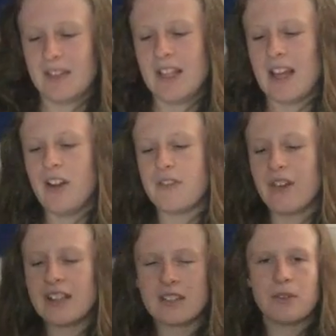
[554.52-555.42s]
yeah, no,
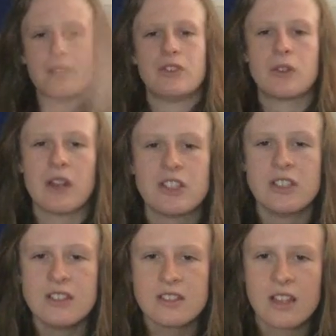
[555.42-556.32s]
thanks everyone for your
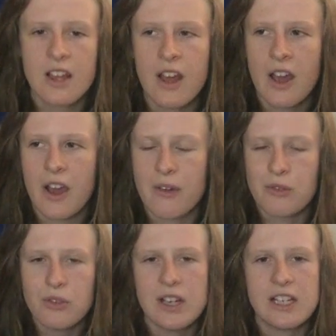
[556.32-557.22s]
questions.
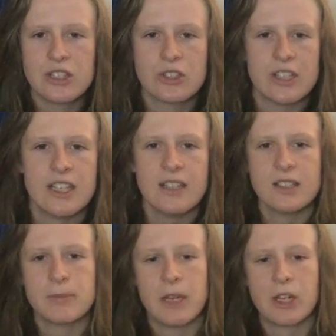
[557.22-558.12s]
I've really enjoyed it,
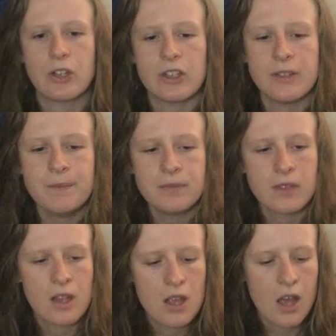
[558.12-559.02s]
it's been a good
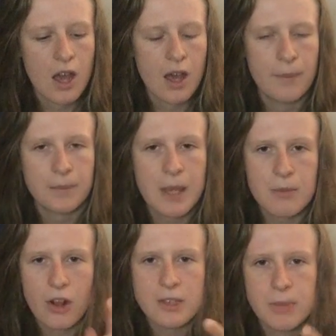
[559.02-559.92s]
one.
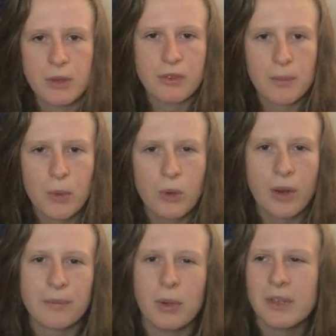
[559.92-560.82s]
Keep your eyes peeled for
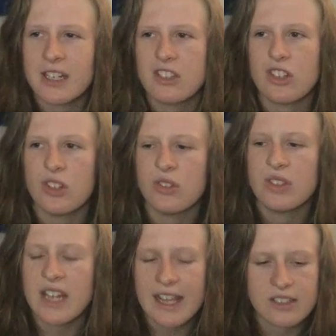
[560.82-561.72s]
more. I'm probably going to do
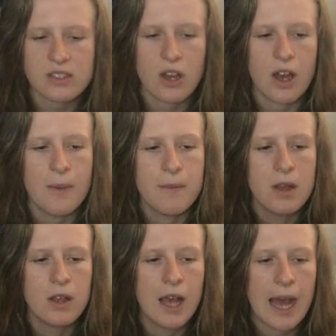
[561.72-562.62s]
next time
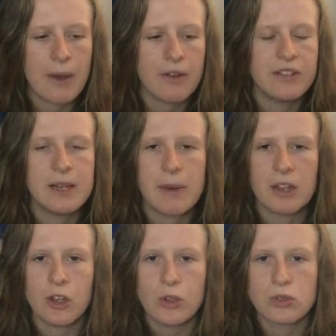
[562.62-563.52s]
how I feel
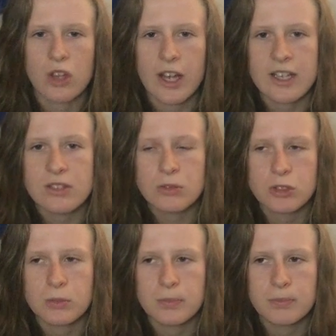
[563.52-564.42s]
about the new signings,
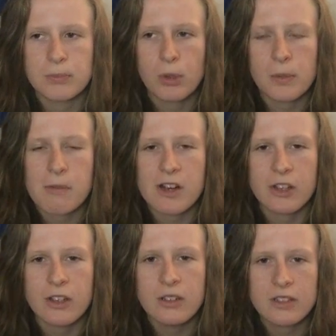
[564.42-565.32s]
which should probably be
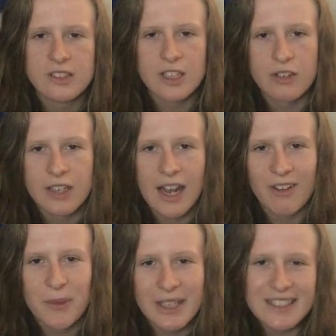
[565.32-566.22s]
really good, considering
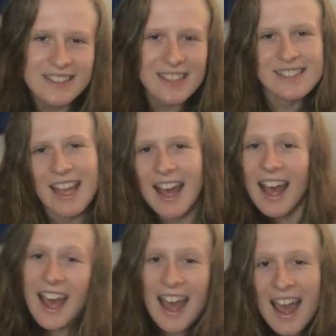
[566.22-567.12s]
Harry Winks is there.